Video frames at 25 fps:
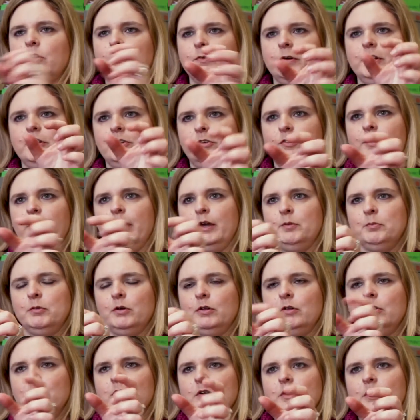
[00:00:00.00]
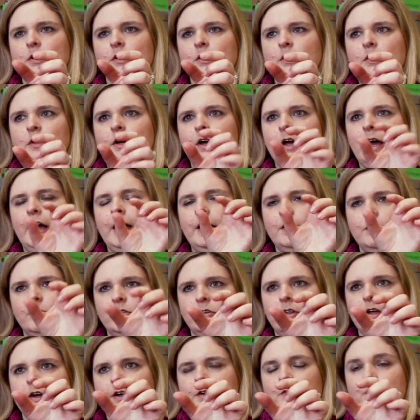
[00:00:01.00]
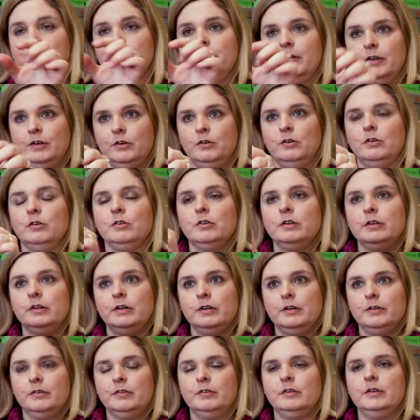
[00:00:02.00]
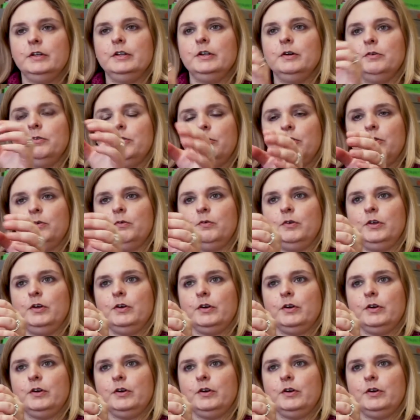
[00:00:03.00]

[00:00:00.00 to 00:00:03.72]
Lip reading: so each table has like a field and so